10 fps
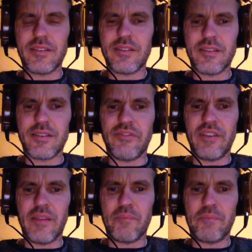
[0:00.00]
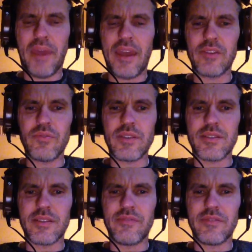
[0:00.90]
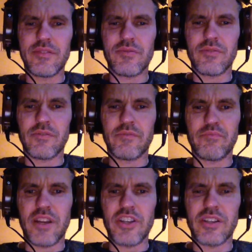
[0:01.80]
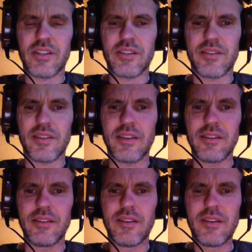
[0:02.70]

the front panel, it's a different sort of brushed steel.